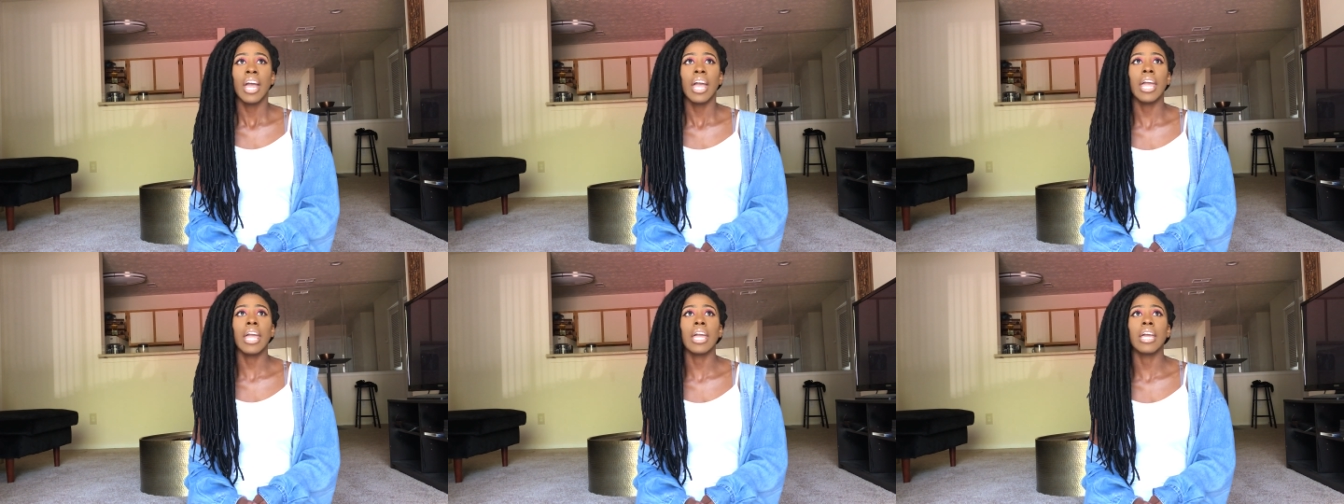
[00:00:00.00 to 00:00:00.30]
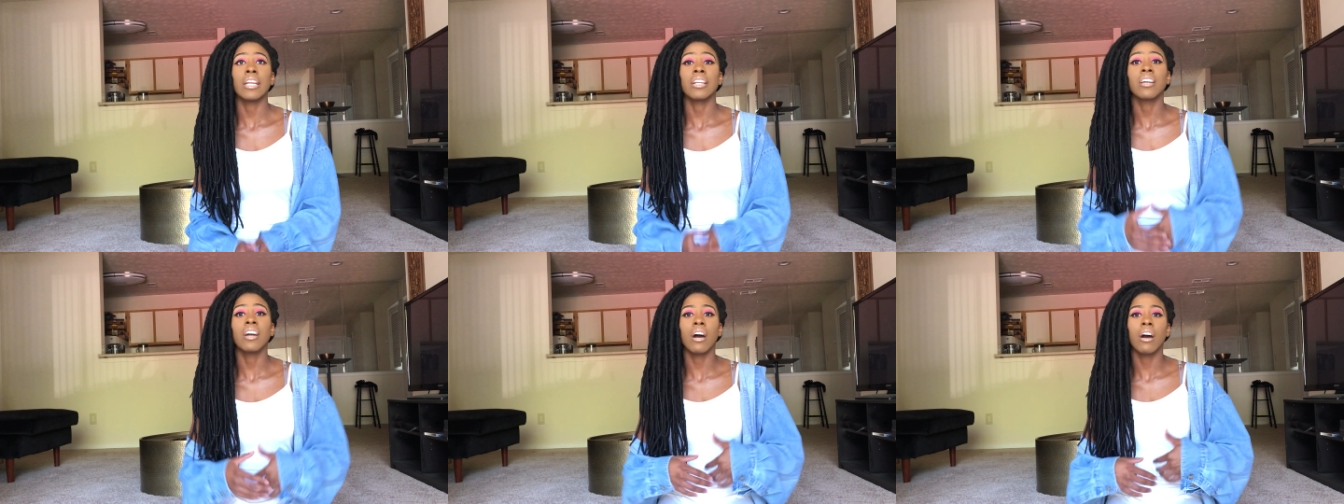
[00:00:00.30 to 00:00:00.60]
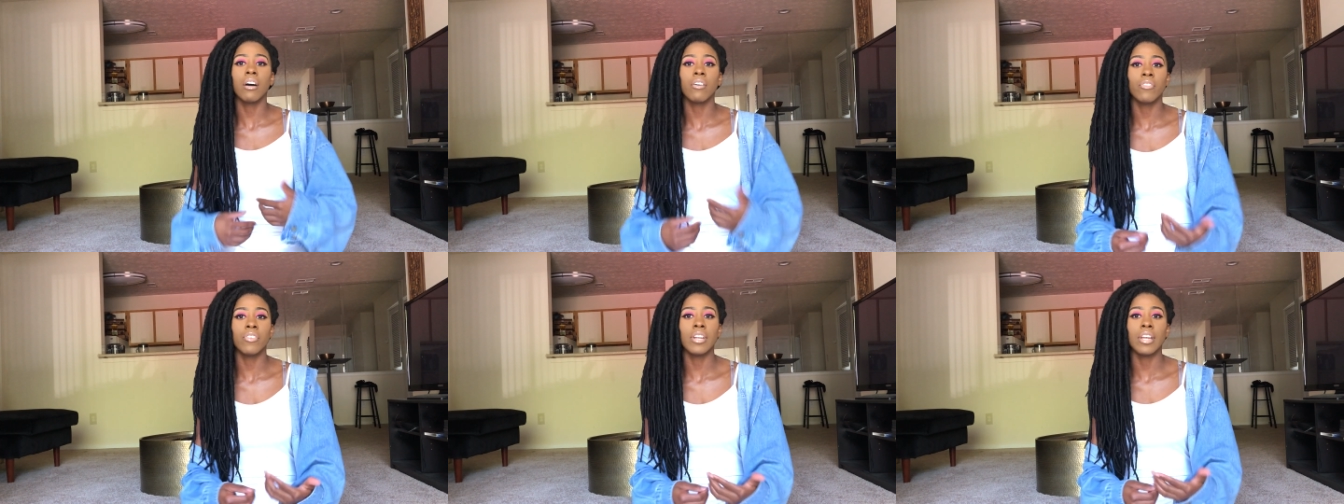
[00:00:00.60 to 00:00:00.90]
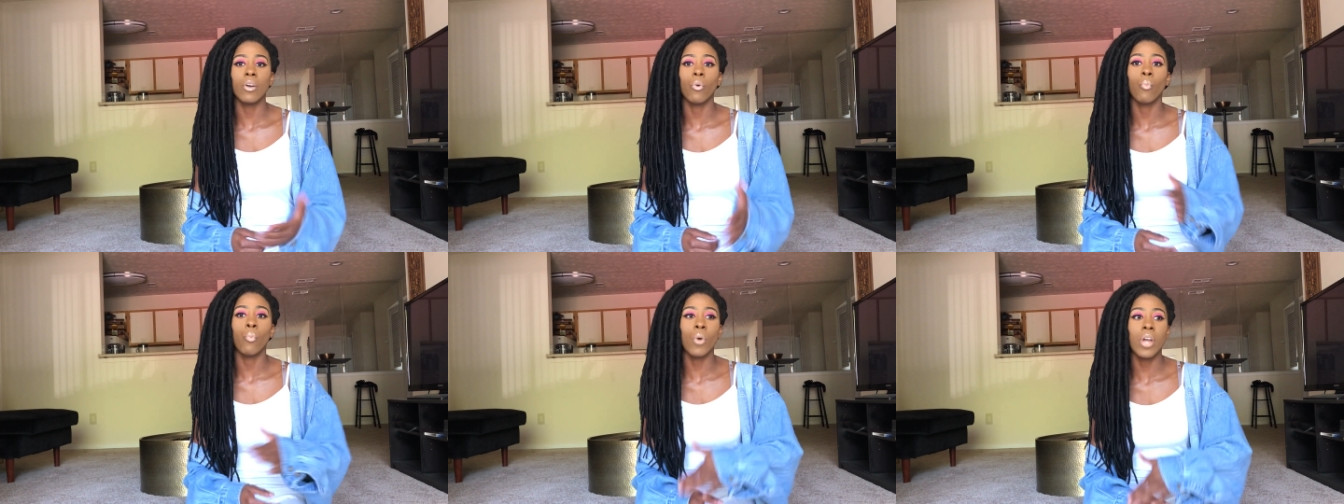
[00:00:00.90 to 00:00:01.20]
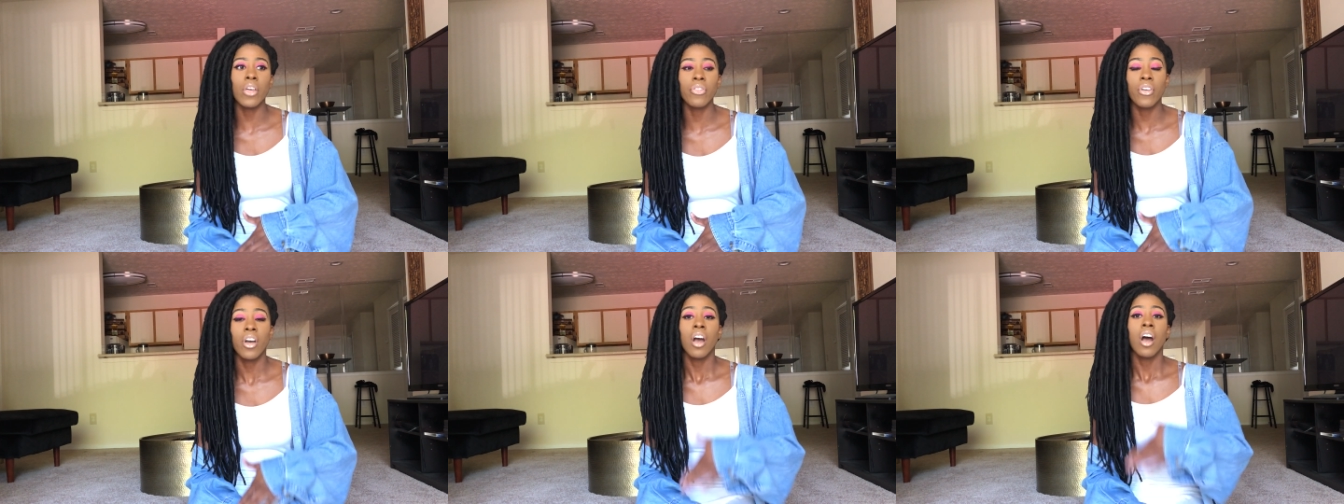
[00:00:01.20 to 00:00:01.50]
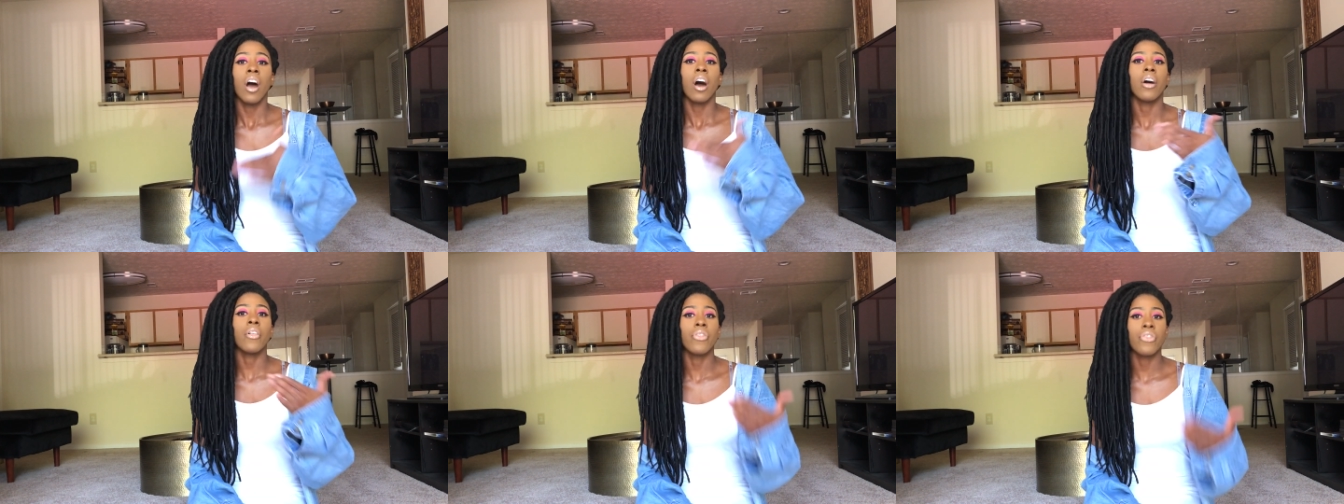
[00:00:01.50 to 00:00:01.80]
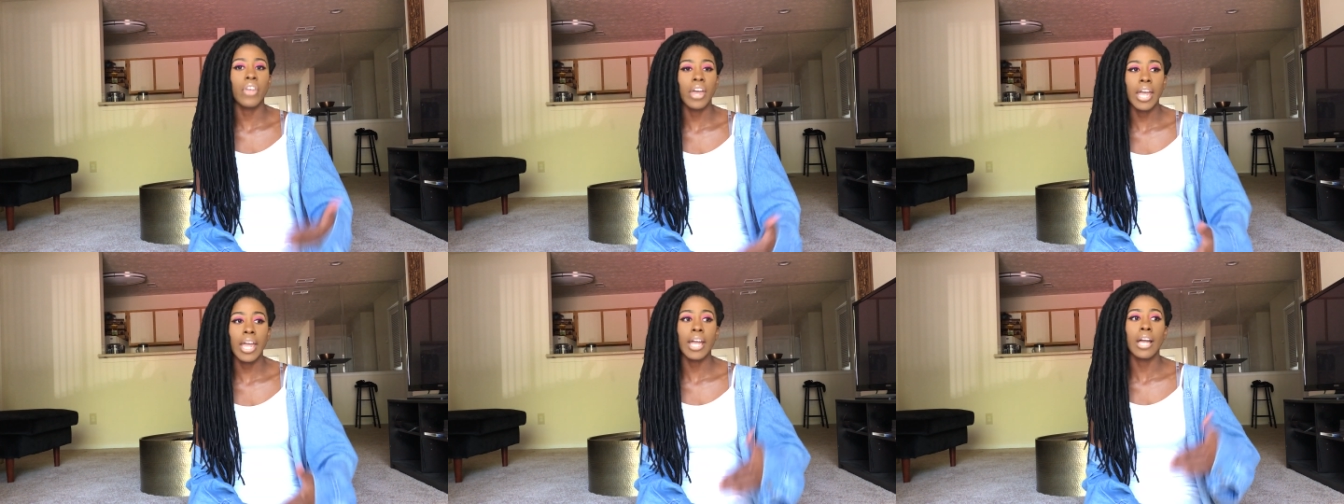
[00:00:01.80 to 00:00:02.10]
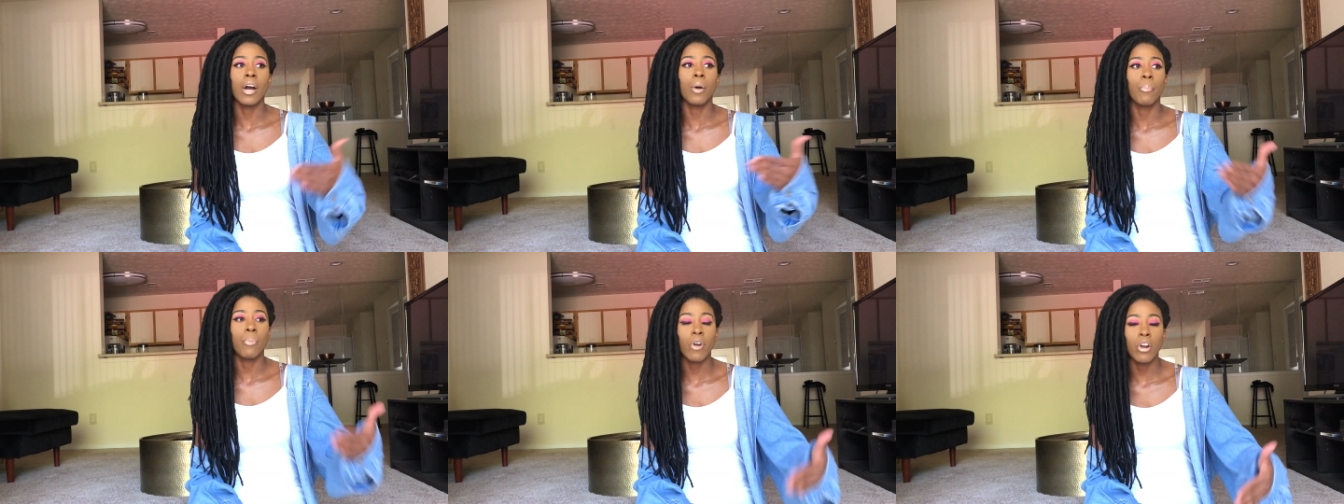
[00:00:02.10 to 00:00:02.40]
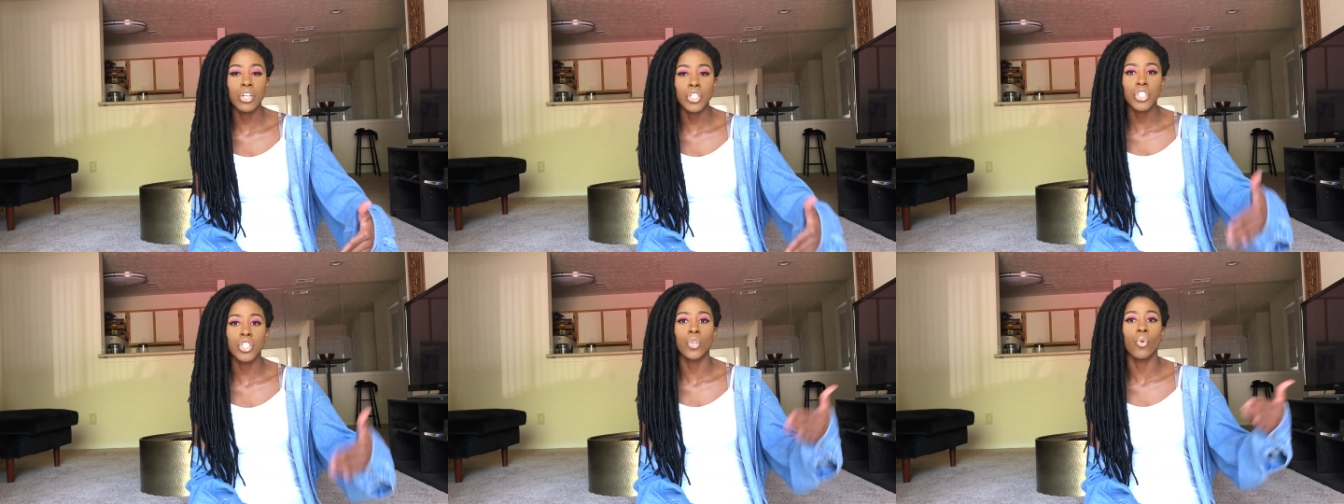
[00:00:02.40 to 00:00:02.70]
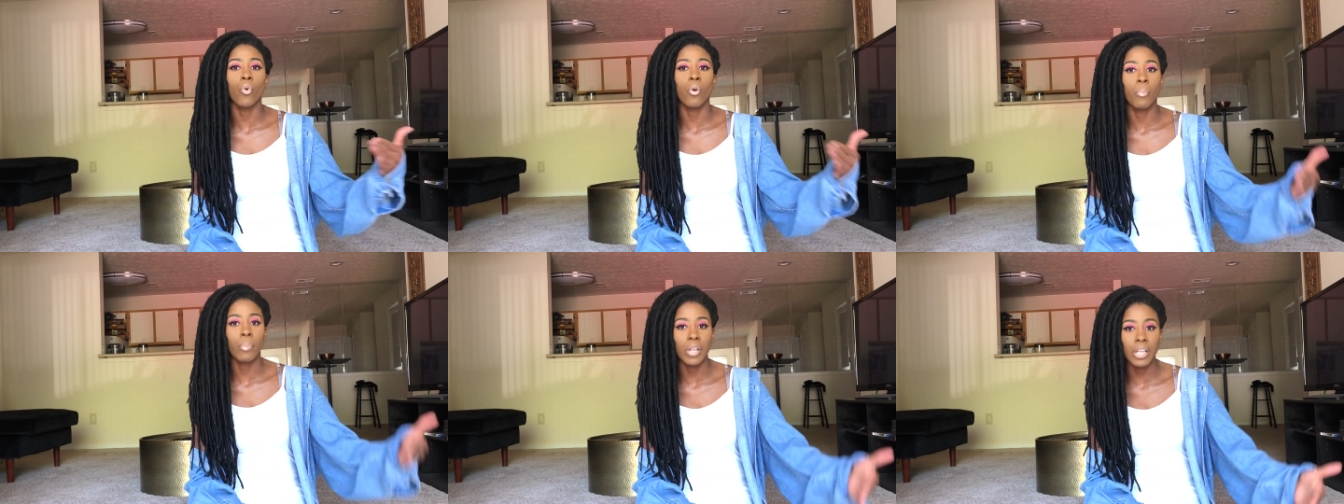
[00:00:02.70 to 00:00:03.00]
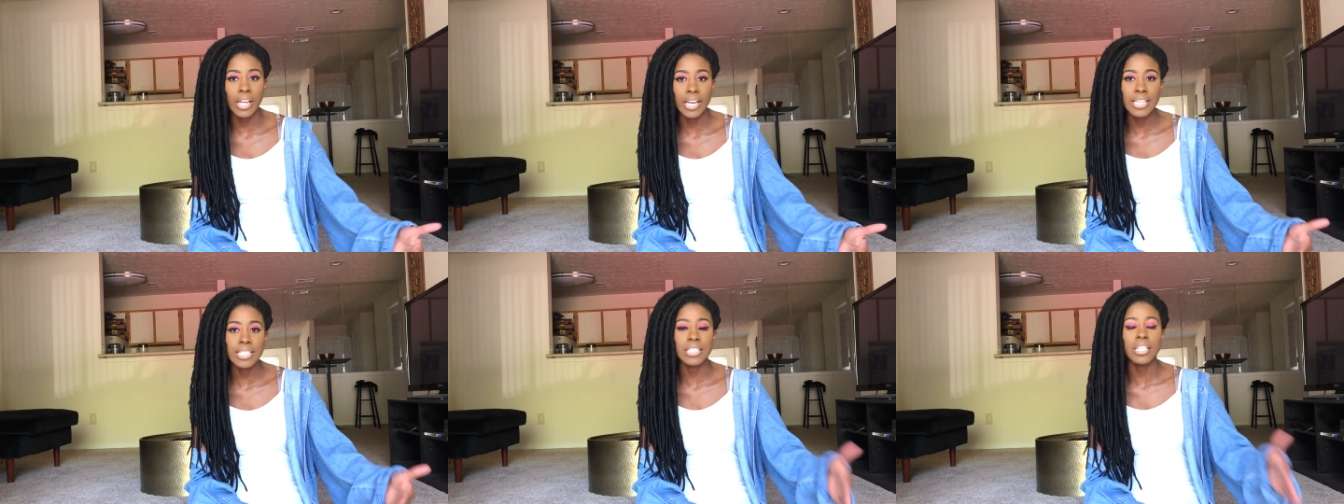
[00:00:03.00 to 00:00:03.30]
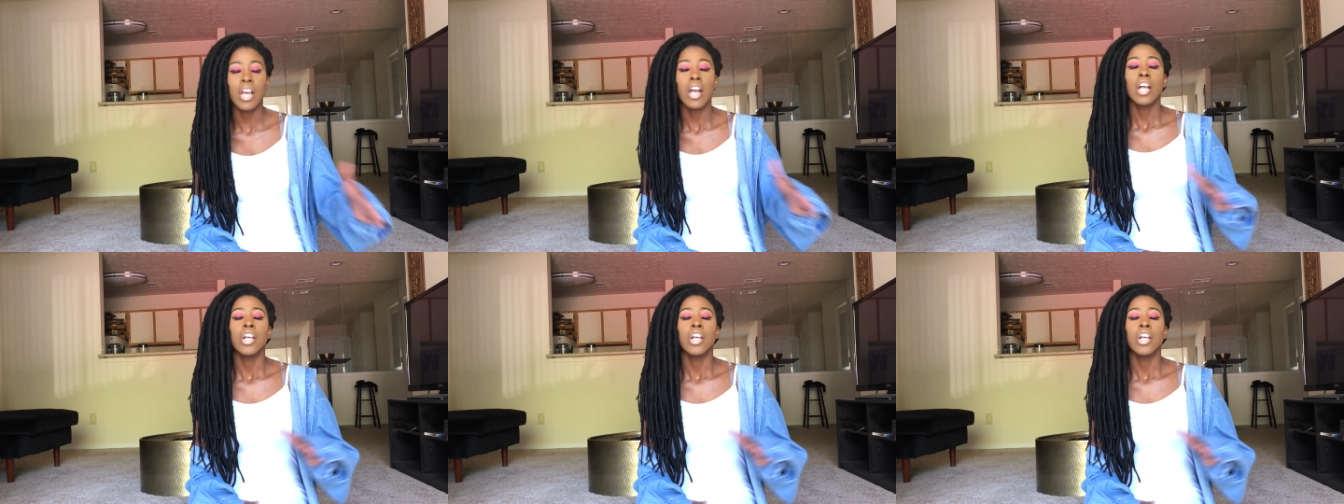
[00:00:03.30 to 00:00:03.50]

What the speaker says: in covenant with a thing, a person, or a place.